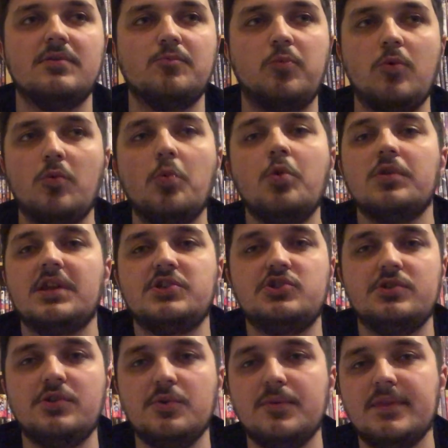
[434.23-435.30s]
what they
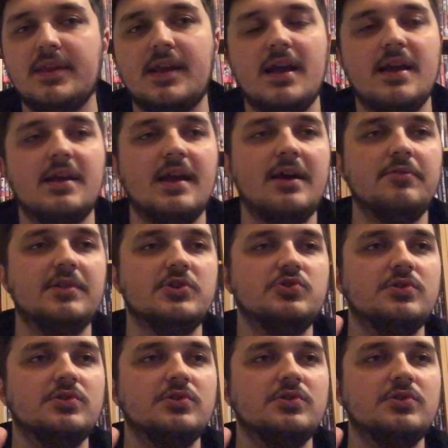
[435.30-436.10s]
should do with the gang, how they